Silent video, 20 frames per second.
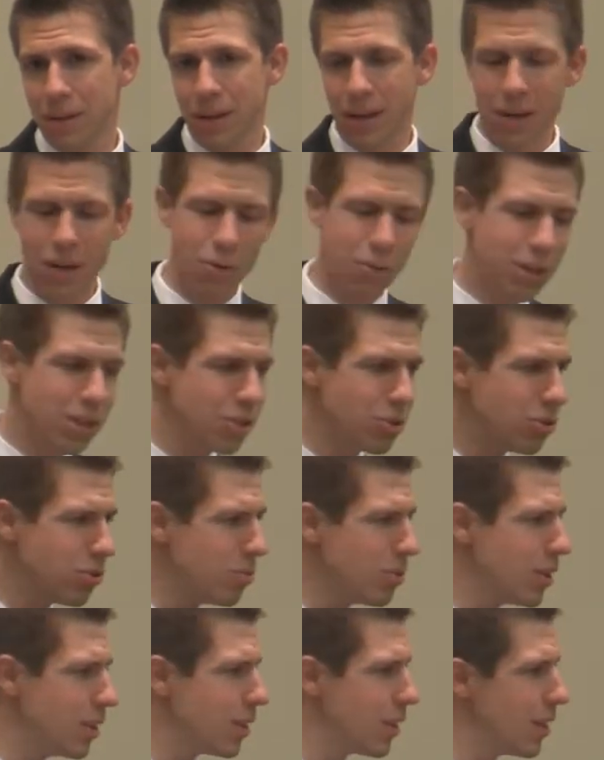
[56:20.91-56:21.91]
I know he's
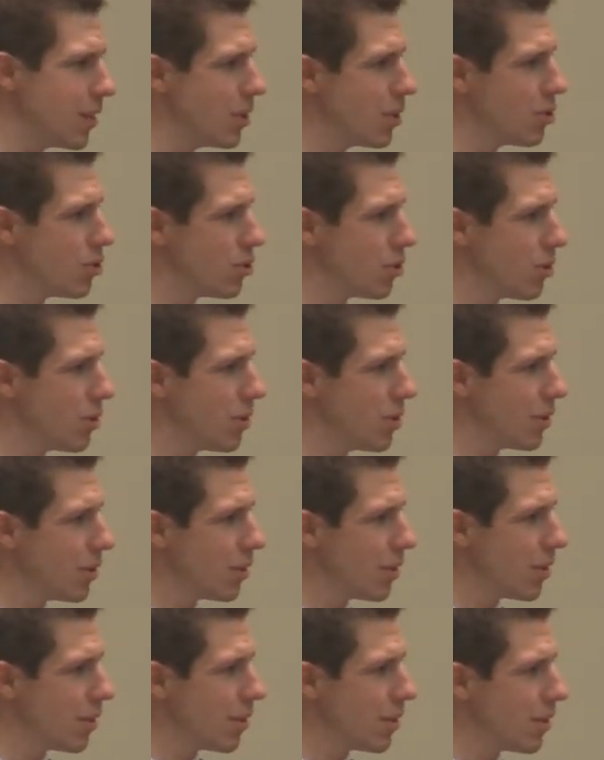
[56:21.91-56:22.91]
doing things he shouldn't.
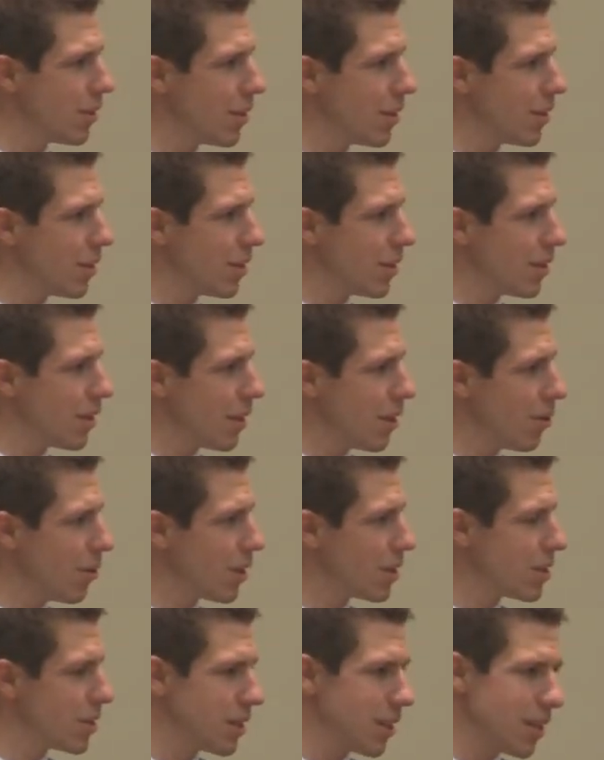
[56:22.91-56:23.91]
I know
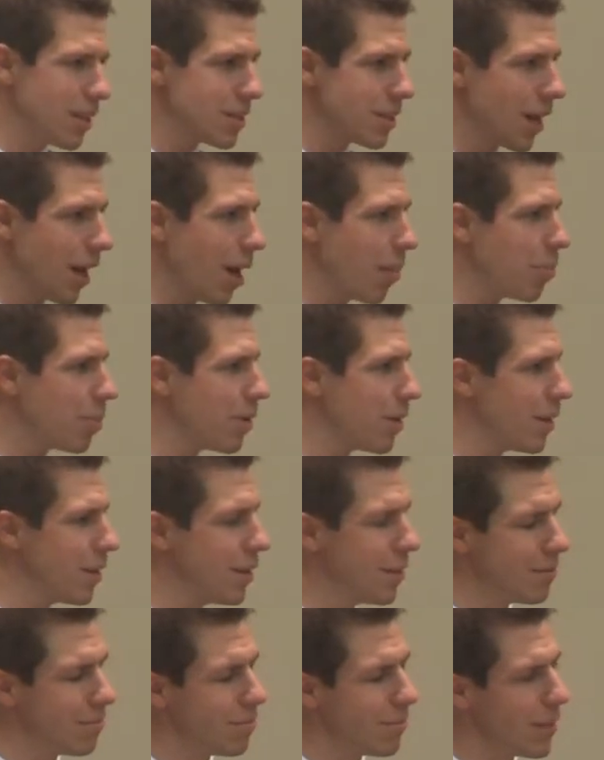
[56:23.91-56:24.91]
that sin is
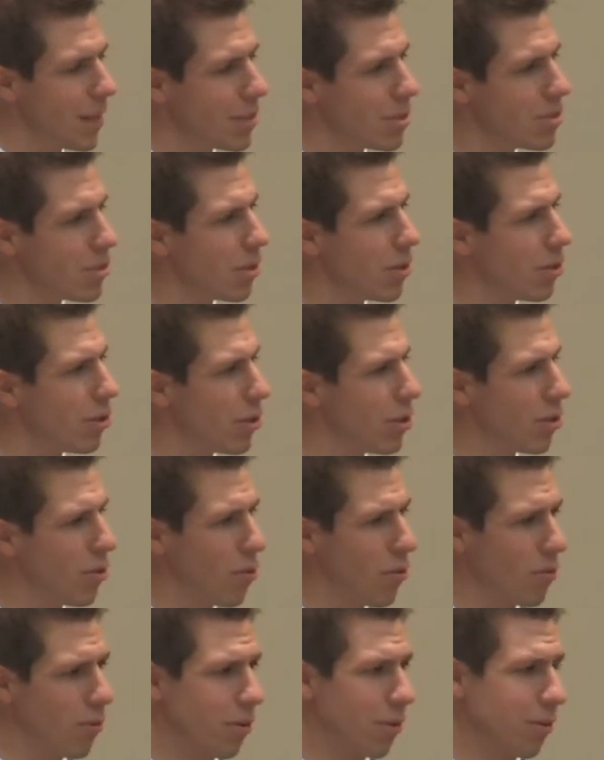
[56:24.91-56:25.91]
happening. I'm just going to look it
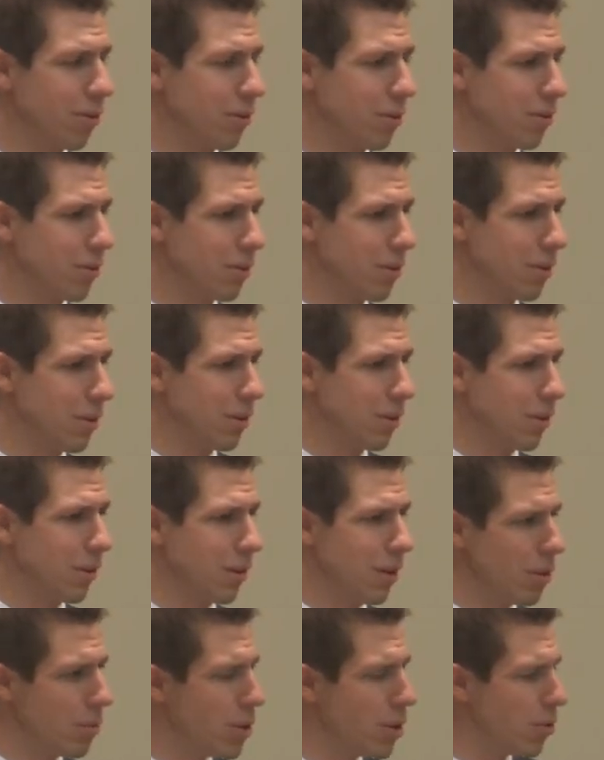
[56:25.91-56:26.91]
over.
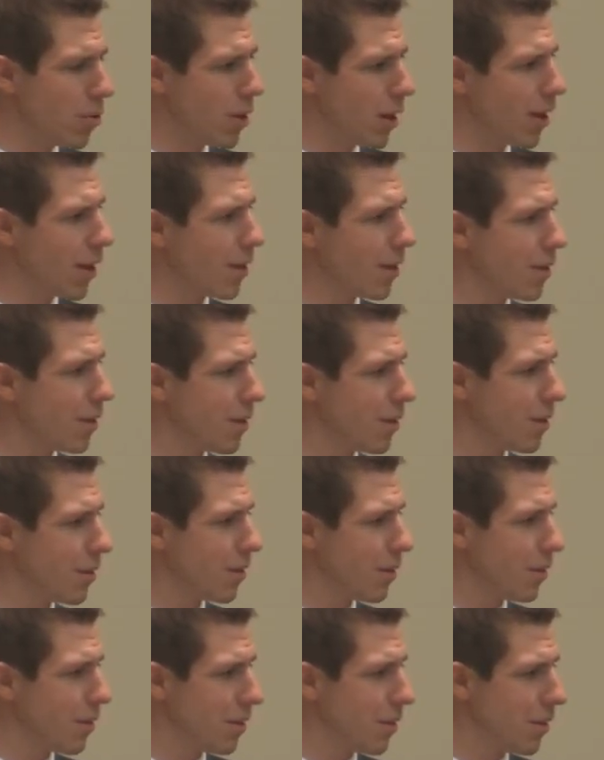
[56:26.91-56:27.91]
It'll be okay.
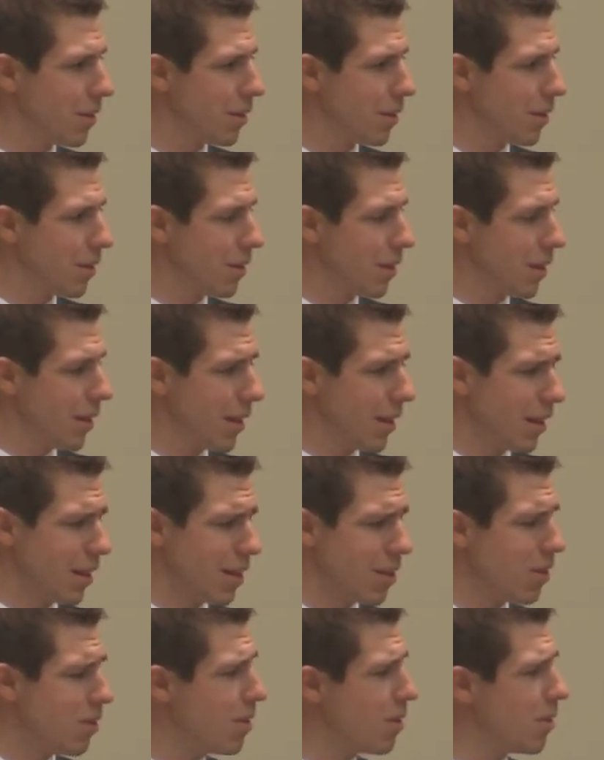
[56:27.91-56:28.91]

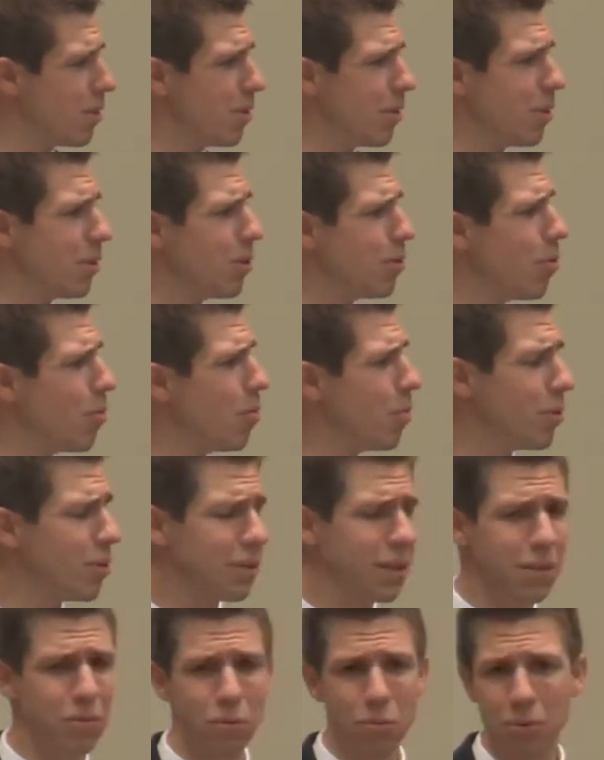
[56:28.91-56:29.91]
And you don't
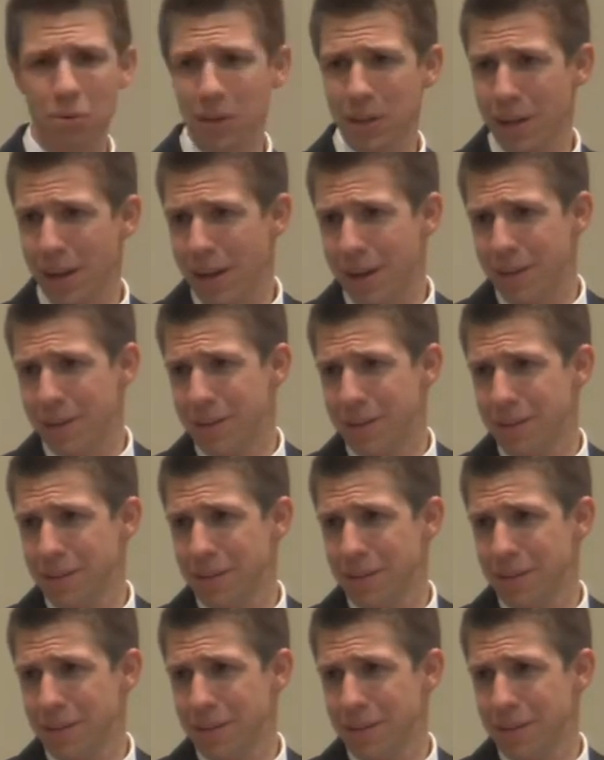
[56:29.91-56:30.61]
believe the Word of God.